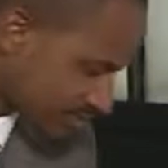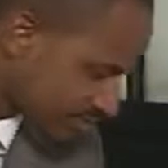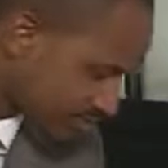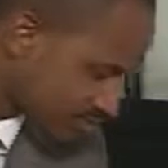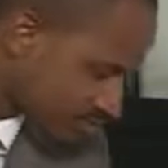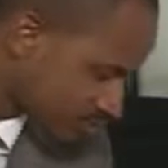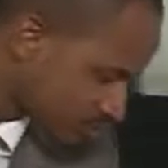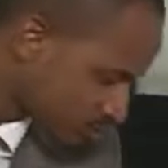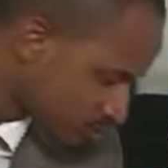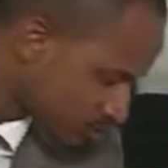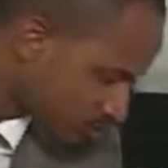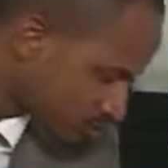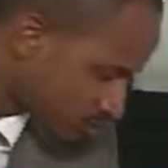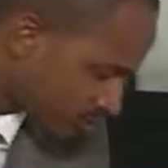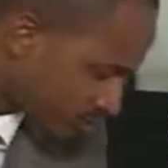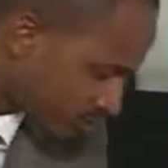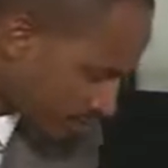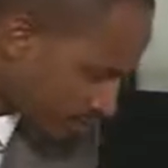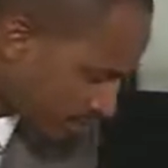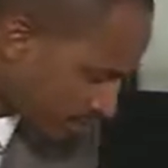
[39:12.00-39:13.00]
is not
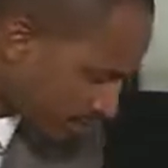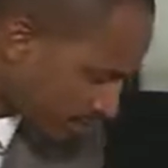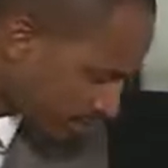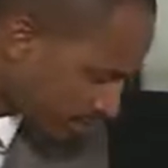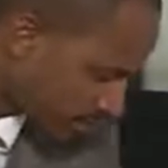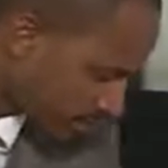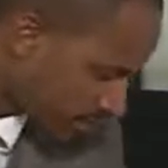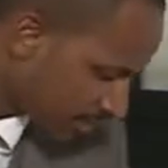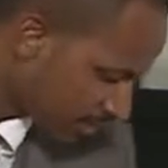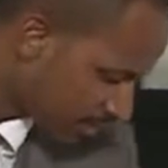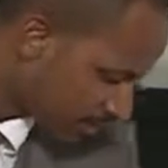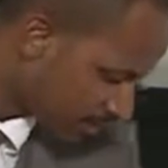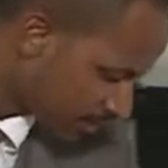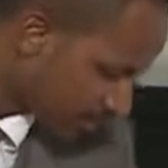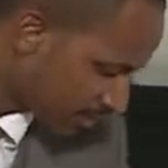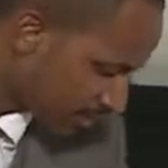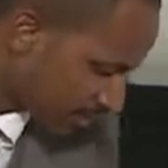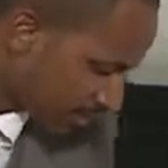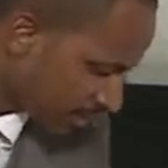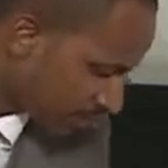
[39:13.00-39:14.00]
along the
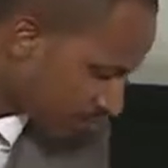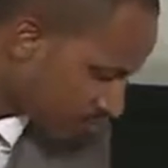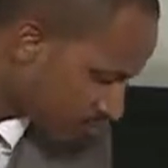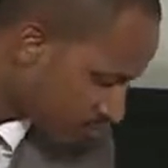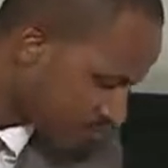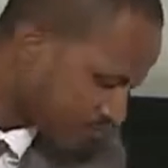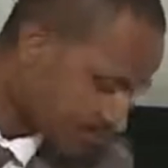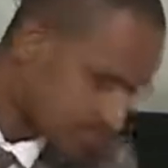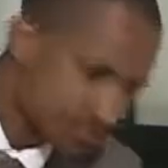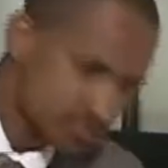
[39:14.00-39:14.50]
longest